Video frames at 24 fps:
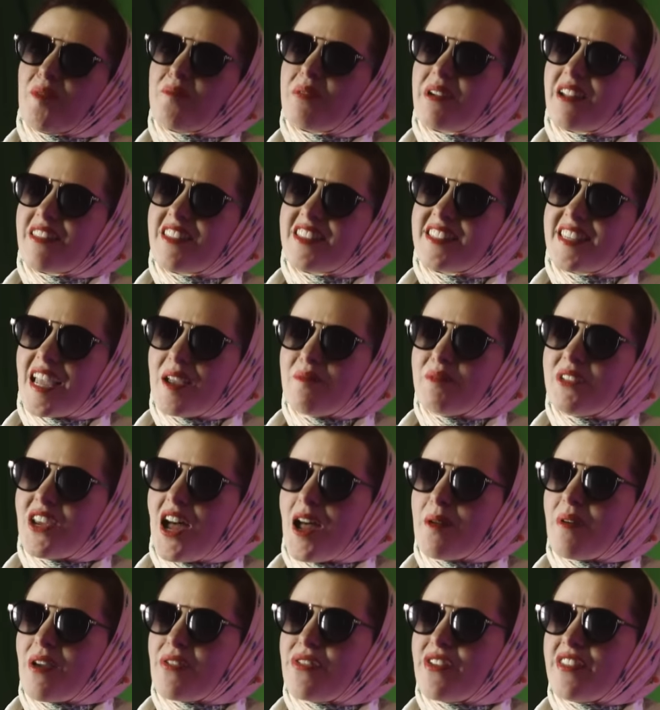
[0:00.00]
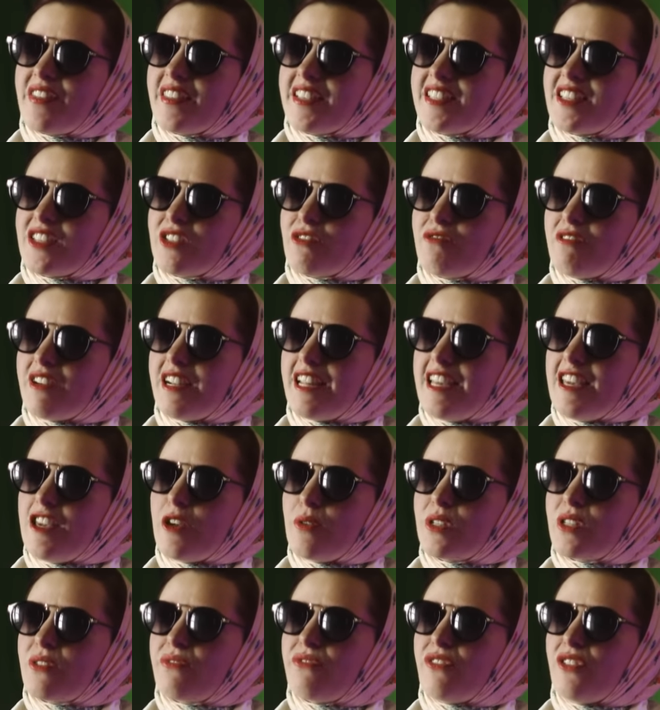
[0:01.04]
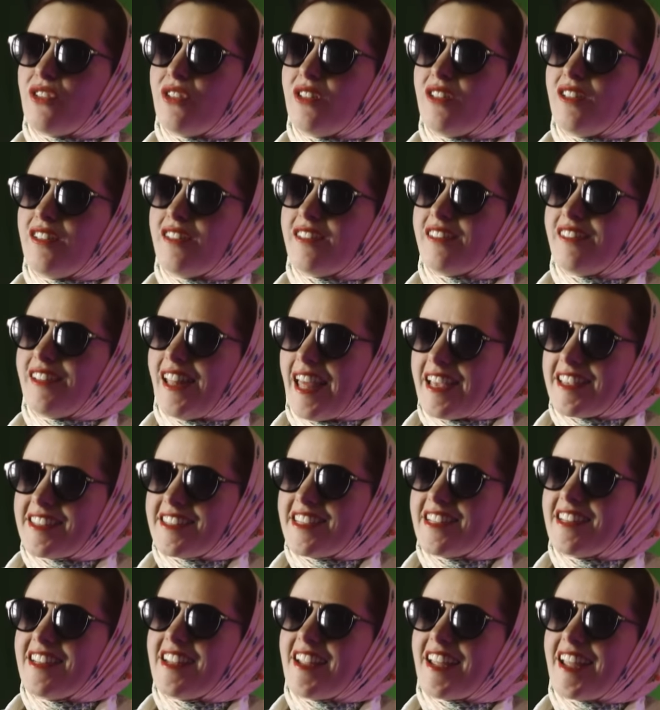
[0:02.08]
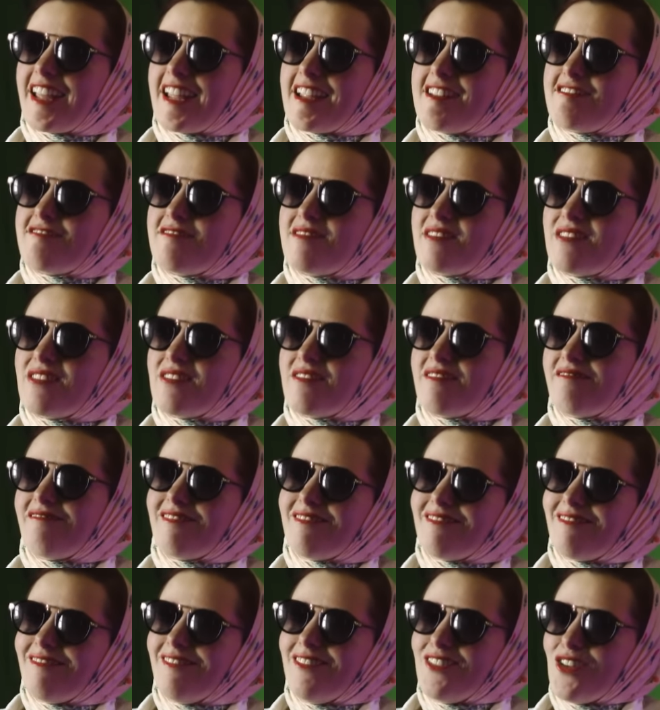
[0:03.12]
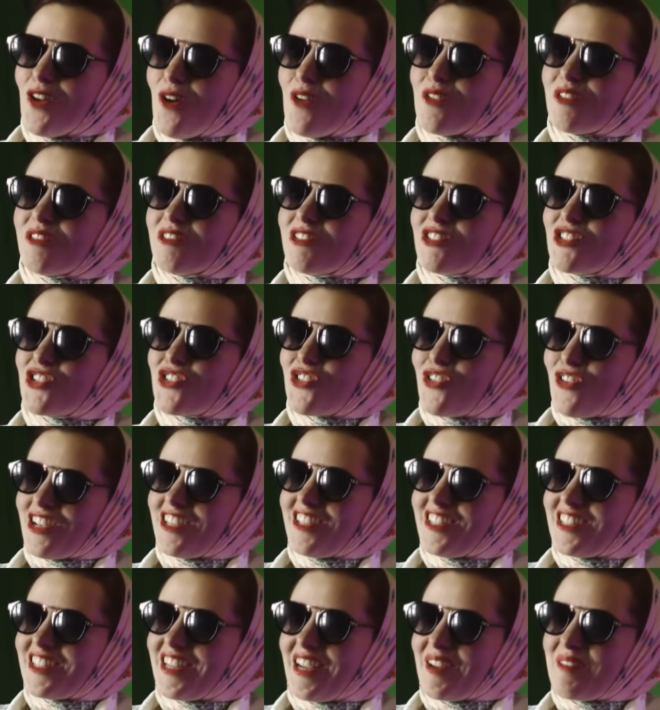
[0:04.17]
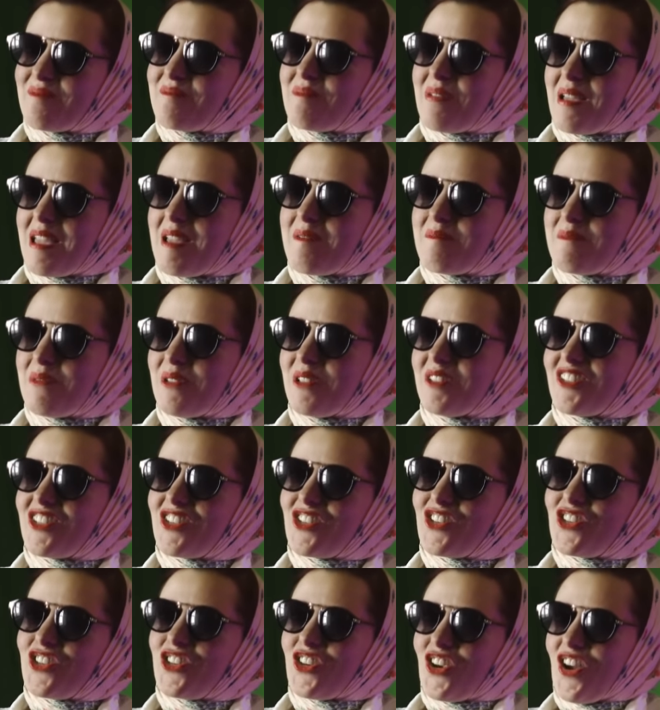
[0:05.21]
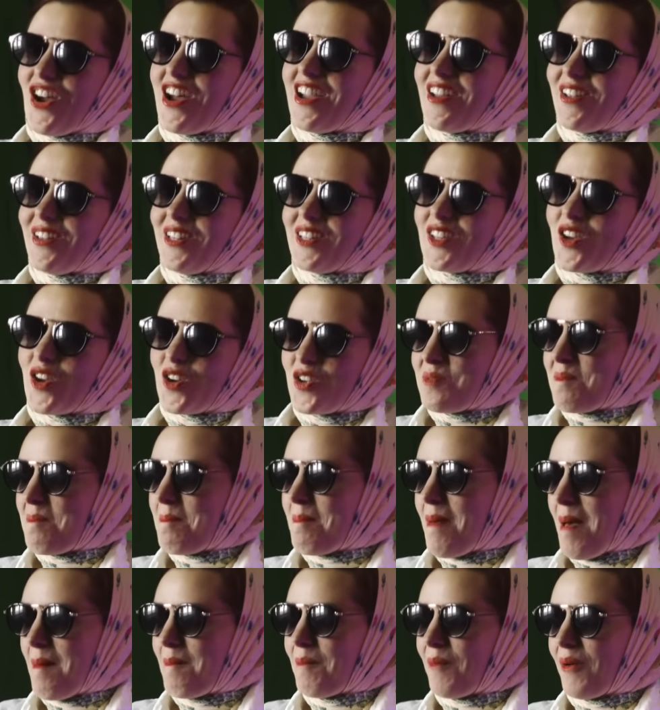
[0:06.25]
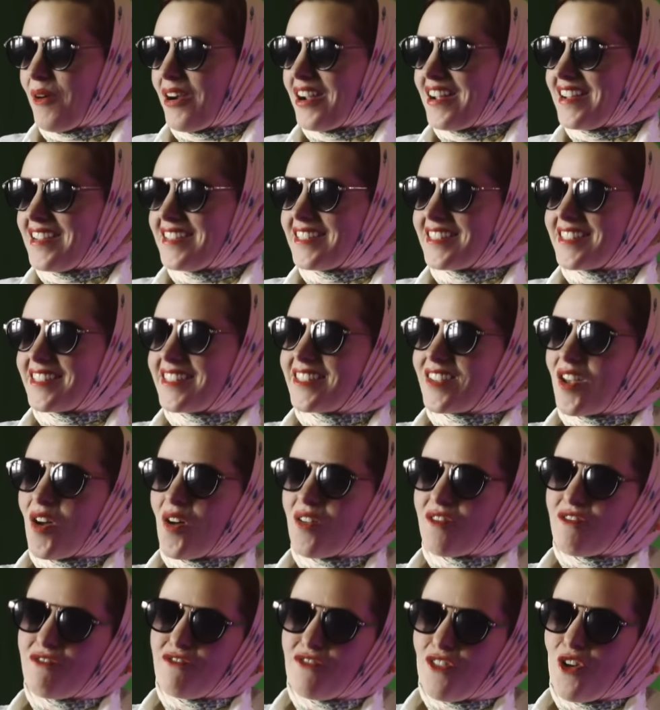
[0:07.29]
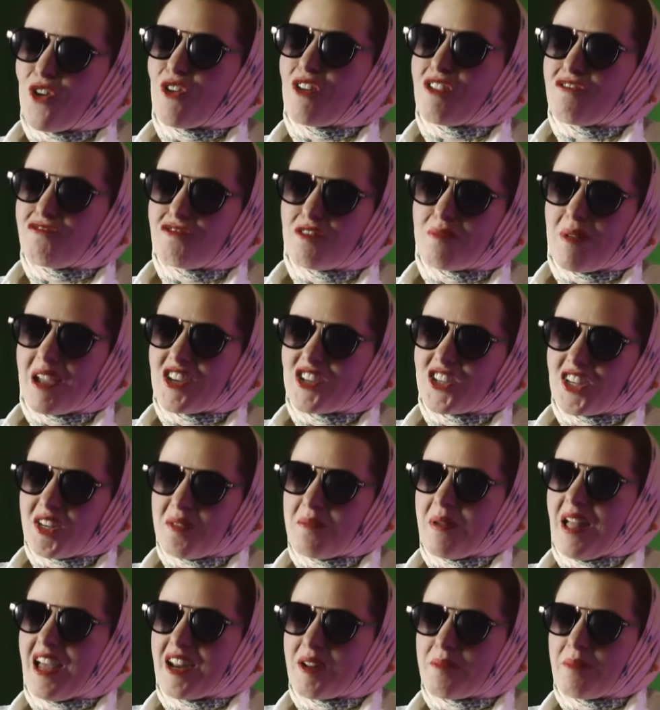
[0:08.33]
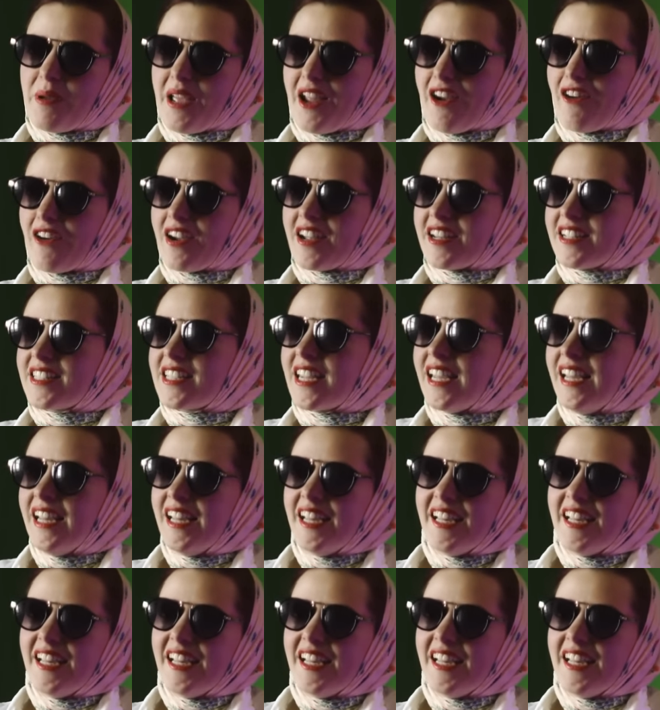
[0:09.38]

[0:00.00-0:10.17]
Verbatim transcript: Uh, but at the same time, I think this is a really useful lesson in not trusting people's childhood memories for information about a period.